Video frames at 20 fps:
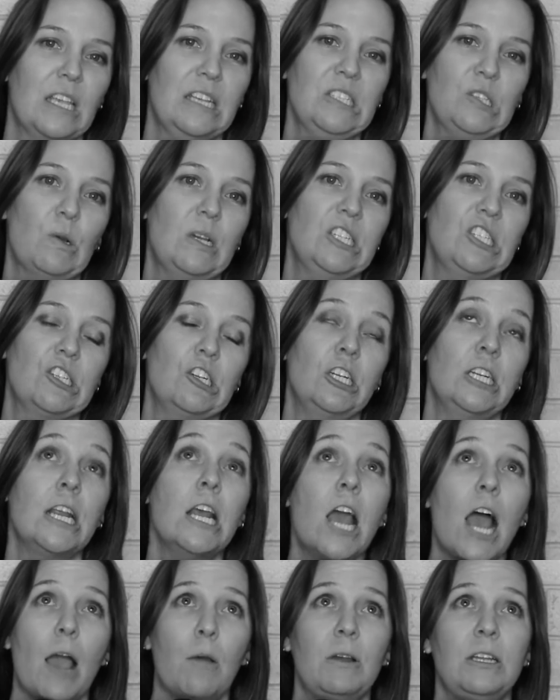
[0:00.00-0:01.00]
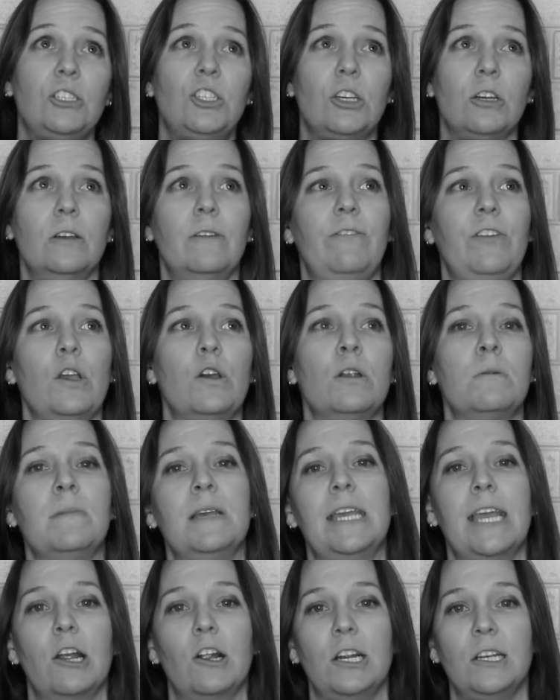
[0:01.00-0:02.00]
So I went and took Fiona
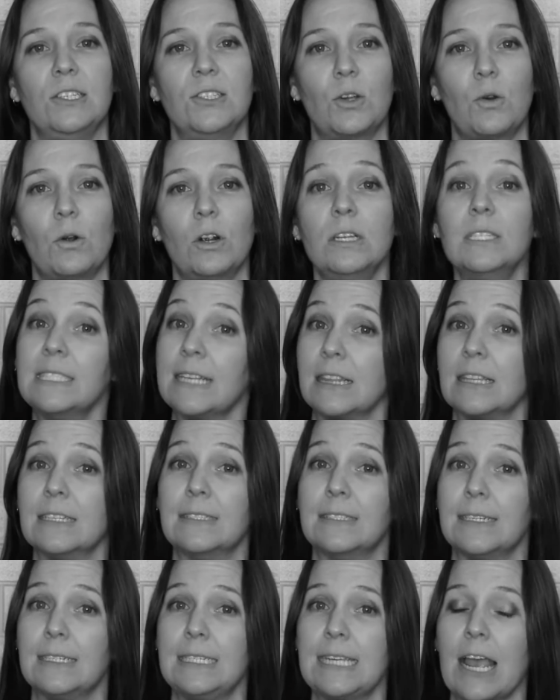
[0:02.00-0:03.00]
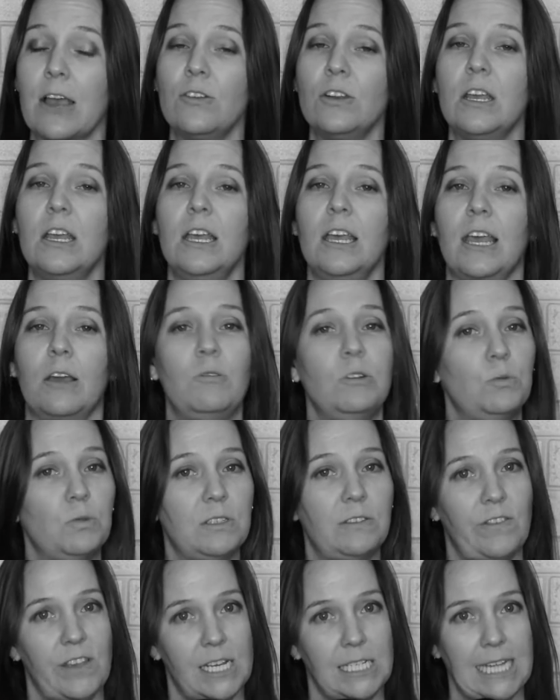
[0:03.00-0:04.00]
McGarry's course at the Sit Down, which
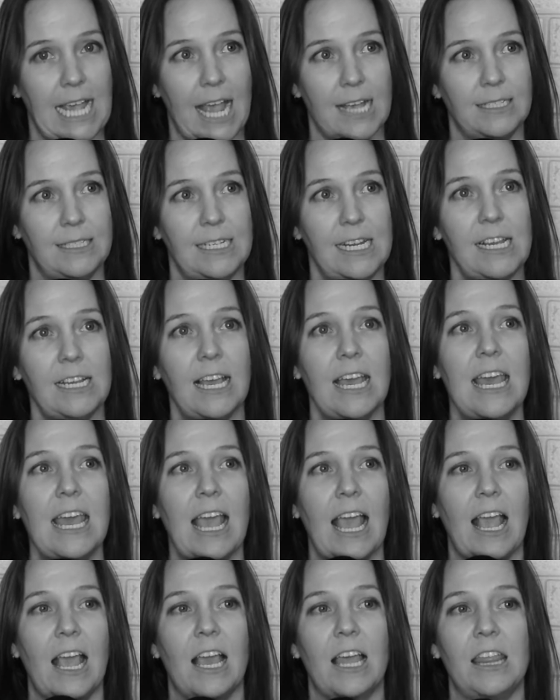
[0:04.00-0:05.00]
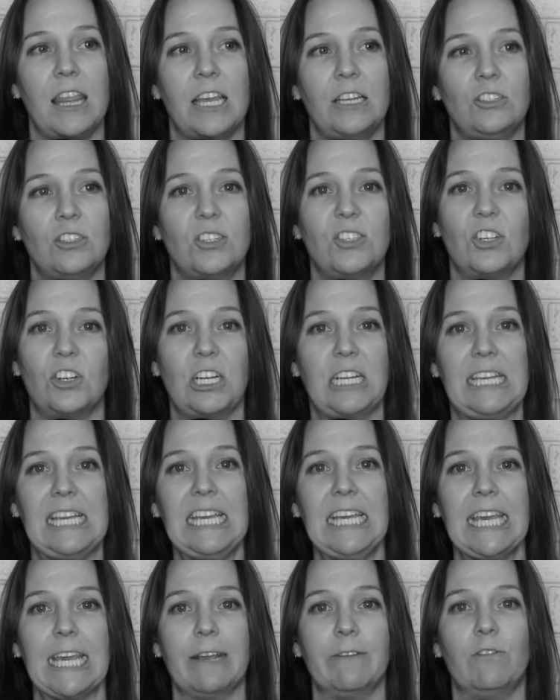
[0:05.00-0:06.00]
was fantastic, and then just started
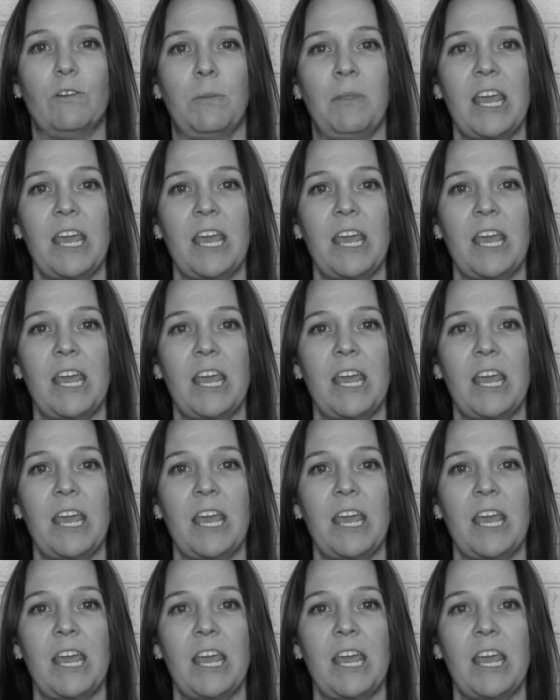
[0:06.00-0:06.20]
gigging from